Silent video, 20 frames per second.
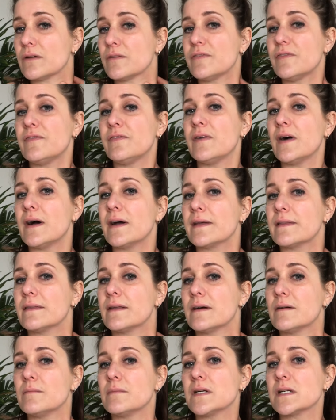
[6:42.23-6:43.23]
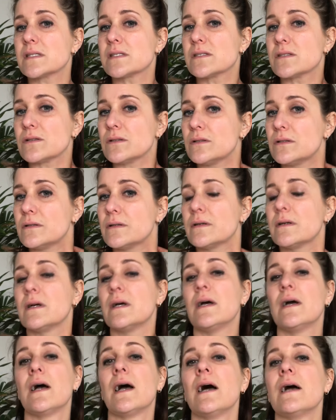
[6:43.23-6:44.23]
Find that muscle
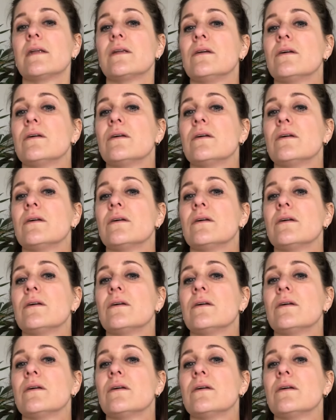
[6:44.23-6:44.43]
and